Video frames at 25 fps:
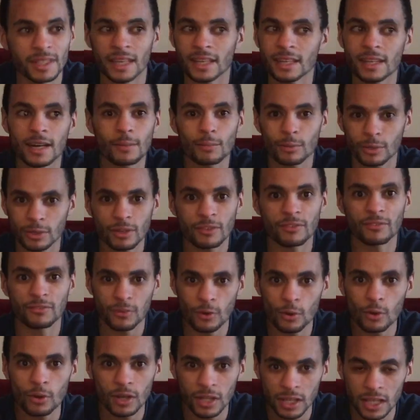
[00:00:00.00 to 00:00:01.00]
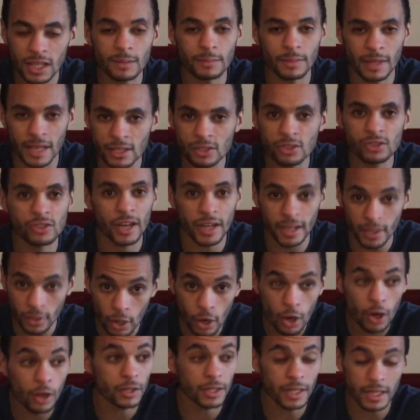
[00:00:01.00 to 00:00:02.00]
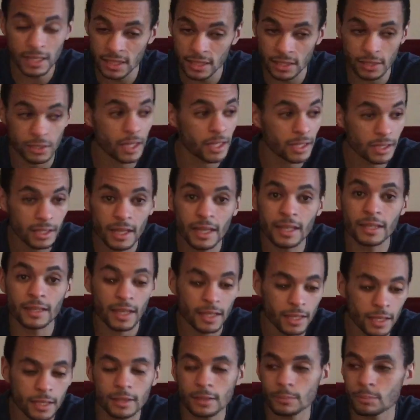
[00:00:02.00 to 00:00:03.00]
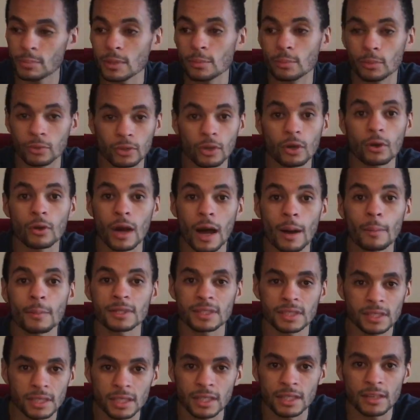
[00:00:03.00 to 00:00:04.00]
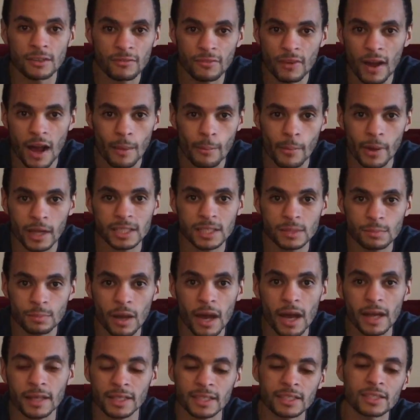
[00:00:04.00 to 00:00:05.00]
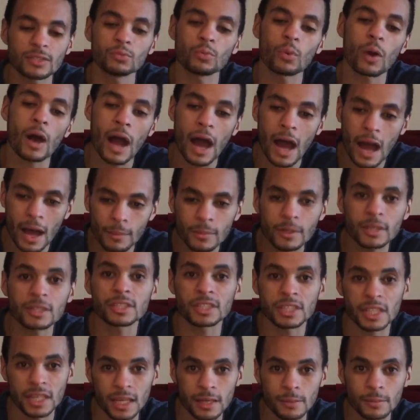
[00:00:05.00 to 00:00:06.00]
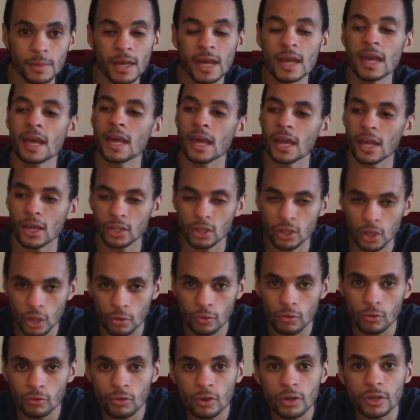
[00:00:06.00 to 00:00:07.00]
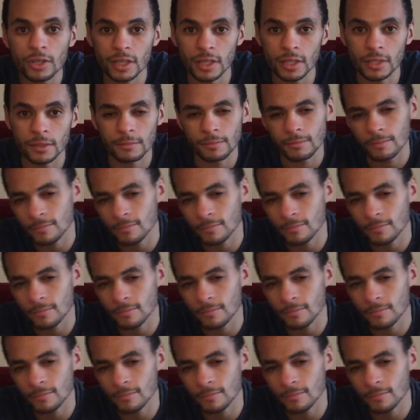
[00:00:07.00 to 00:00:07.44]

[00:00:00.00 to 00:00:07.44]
They come with a full clip. They train hard. They let the people know, I'm gonna solidify my spot. This is why I'm the champ and you're a rookie.